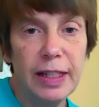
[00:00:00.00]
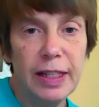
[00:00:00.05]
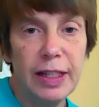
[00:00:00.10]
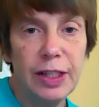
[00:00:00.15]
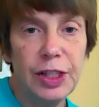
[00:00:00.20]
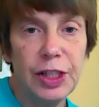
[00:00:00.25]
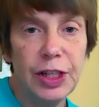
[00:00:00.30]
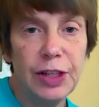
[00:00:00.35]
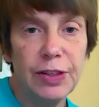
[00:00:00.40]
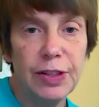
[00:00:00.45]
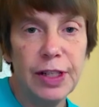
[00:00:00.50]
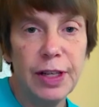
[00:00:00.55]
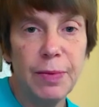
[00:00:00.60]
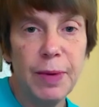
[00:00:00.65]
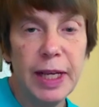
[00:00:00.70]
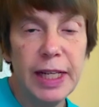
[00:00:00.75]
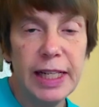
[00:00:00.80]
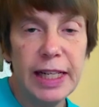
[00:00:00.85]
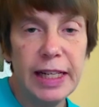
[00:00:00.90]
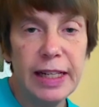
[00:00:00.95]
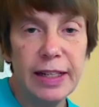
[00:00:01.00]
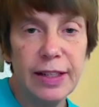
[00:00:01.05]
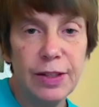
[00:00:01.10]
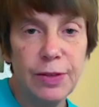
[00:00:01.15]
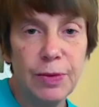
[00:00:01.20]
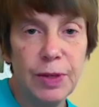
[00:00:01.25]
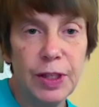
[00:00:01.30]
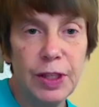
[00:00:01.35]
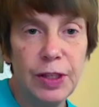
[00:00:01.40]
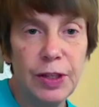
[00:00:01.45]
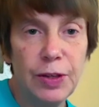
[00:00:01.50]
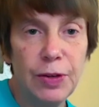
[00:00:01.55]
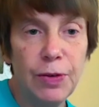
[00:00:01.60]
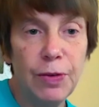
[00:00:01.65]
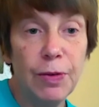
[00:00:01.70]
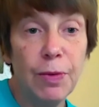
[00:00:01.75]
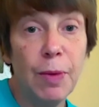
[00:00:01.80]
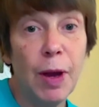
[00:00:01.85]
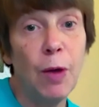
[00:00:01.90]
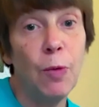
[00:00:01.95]
to share some ideas with
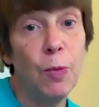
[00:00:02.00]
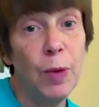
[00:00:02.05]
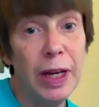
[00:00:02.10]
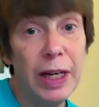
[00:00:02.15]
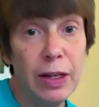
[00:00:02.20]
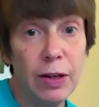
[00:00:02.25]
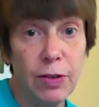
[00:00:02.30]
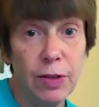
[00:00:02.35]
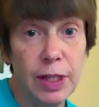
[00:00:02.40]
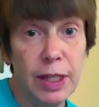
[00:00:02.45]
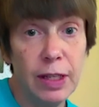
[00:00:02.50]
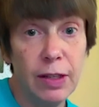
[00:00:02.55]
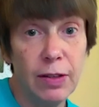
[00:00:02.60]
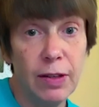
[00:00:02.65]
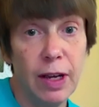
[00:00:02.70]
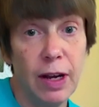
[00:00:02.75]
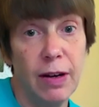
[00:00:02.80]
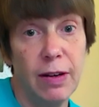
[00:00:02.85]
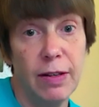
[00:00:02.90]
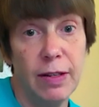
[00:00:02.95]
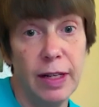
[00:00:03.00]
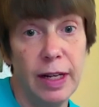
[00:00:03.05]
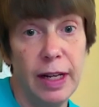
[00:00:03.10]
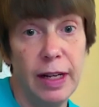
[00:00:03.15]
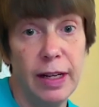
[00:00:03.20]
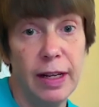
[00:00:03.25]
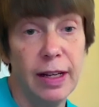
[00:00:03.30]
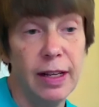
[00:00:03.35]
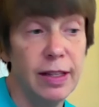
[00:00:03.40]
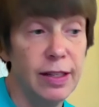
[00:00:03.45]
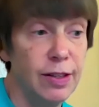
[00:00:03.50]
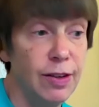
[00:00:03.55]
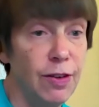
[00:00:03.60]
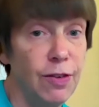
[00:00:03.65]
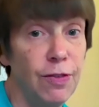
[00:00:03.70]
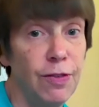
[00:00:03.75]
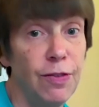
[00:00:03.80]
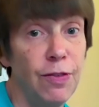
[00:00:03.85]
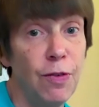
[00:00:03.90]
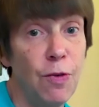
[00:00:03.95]
you about windowsill gardening.
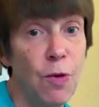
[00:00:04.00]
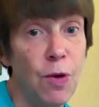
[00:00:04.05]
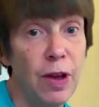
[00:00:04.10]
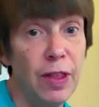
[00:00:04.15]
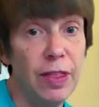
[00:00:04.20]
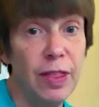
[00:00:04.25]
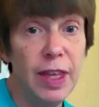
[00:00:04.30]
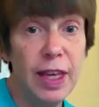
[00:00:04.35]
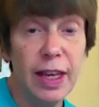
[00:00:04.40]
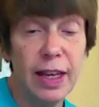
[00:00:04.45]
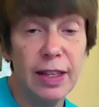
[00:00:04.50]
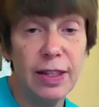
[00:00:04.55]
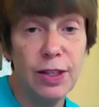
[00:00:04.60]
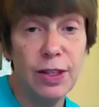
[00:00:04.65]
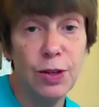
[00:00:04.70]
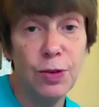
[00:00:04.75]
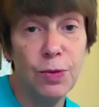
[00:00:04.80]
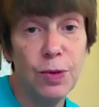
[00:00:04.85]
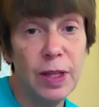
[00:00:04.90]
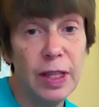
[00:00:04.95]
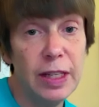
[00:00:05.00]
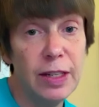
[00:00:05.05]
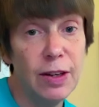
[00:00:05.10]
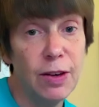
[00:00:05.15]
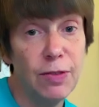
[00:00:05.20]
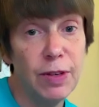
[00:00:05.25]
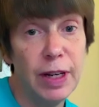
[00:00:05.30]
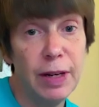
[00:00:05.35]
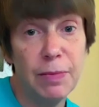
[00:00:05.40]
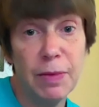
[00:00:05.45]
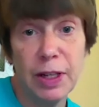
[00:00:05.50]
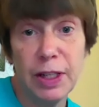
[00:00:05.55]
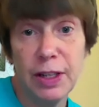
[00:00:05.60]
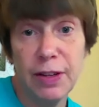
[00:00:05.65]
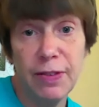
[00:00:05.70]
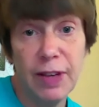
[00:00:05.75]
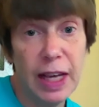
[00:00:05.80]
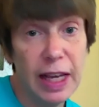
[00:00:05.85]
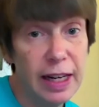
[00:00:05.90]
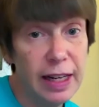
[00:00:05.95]
So for this, you really don't need much
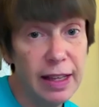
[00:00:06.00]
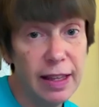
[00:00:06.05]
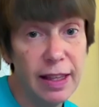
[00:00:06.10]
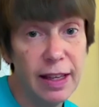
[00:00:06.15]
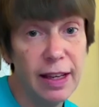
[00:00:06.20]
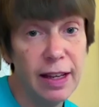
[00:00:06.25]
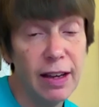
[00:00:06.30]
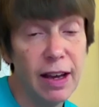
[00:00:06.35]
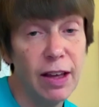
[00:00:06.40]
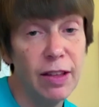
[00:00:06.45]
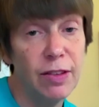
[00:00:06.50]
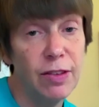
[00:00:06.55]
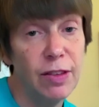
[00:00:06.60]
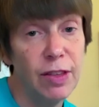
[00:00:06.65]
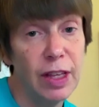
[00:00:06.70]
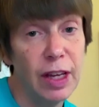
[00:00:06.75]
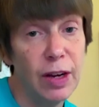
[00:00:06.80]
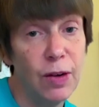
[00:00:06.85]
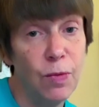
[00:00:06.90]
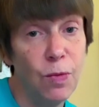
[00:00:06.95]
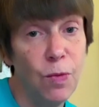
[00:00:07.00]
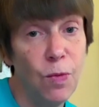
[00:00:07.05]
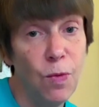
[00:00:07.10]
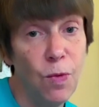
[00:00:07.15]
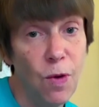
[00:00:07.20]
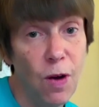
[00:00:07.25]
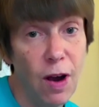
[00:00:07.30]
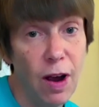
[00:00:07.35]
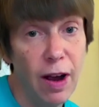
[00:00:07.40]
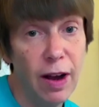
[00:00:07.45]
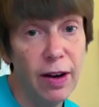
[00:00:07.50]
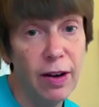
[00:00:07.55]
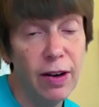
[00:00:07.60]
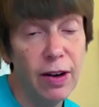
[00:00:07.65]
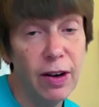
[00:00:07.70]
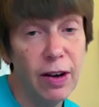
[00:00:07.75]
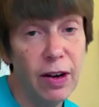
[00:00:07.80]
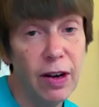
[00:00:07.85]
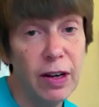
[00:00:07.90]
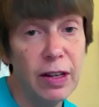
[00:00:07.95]
of anything other than
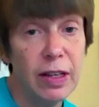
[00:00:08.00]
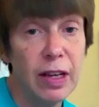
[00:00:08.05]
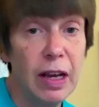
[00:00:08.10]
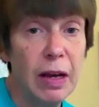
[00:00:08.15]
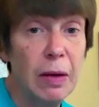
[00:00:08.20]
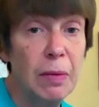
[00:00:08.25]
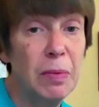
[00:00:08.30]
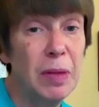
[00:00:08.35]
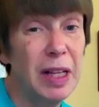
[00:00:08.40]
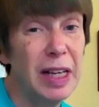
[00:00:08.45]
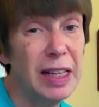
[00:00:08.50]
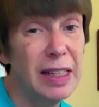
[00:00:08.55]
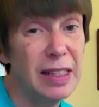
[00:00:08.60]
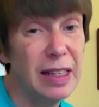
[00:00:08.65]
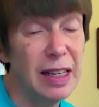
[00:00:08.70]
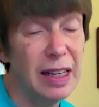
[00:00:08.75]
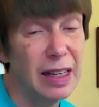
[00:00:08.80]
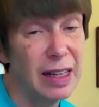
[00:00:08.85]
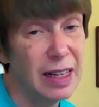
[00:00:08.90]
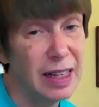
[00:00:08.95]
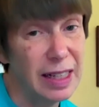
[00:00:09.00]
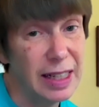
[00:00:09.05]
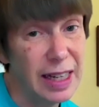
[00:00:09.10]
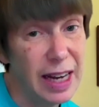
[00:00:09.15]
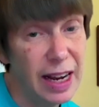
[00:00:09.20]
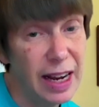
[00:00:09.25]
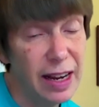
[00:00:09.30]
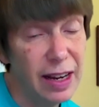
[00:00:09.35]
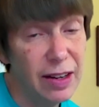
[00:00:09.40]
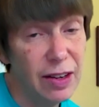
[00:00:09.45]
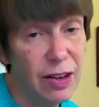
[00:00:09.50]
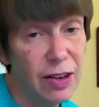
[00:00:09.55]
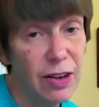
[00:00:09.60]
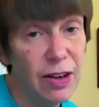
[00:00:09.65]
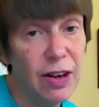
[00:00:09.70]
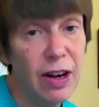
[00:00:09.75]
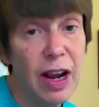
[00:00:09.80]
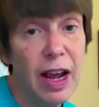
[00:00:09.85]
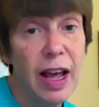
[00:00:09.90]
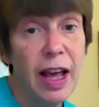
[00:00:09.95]
water, a
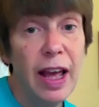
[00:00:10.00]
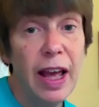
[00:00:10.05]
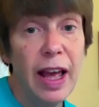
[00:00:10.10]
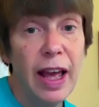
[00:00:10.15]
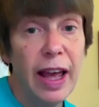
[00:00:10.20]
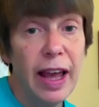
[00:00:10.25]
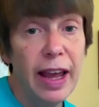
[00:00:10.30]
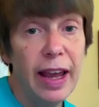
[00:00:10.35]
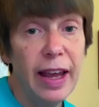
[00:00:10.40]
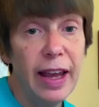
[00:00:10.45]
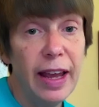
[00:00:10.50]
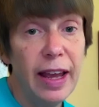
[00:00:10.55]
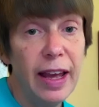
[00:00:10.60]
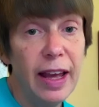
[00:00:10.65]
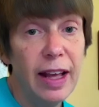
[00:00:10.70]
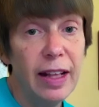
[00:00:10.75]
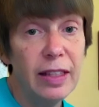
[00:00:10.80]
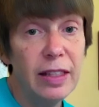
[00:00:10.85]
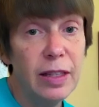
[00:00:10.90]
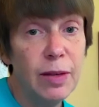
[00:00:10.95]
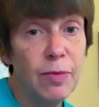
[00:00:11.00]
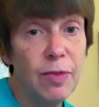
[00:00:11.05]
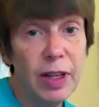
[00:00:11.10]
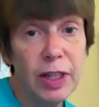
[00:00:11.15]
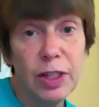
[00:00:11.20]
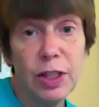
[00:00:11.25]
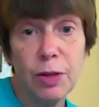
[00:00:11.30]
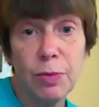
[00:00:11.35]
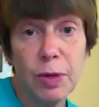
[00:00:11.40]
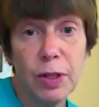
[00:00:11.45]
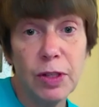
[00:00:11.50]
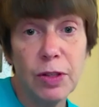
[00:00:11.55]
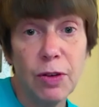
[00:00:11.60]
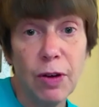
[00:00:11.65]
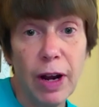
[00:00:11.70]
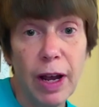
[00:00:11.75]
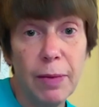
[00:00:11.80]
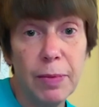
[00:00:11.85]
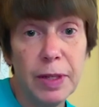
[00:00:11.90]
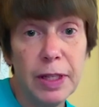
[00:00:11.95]
container, and some vegetable
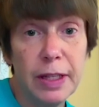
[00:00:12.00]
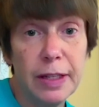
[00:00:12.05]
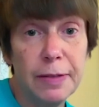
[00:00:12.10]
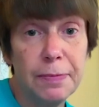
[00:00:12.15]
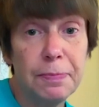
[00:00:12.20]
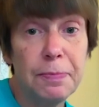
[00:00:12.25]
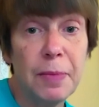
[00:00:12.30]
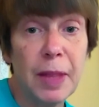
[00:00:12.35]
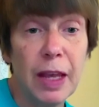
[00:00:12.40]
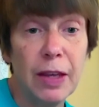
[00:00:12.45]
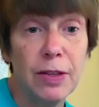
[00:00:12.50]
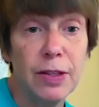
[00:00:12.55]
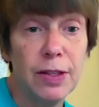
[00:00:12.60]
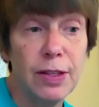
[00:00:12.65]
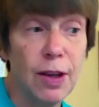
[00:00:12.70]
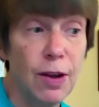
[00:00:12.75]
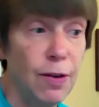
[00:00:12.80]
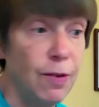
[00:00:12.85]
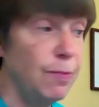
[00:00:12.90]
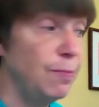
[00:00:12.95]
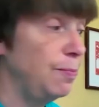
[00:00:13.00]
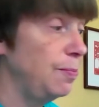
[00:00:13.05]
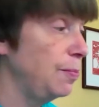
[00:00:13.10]
scraps. So,